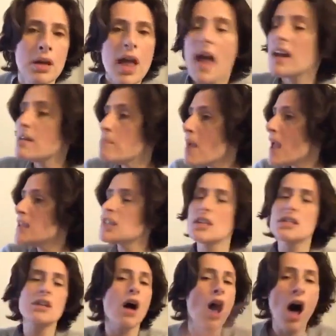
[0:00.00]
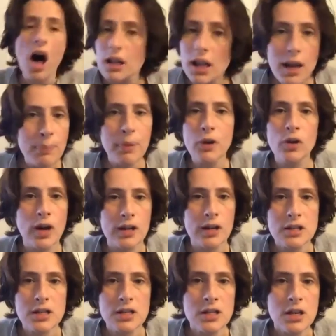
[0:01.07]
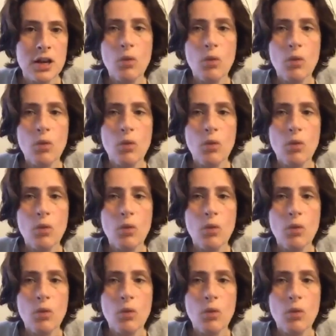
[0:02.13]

And it makes us all hypocrites.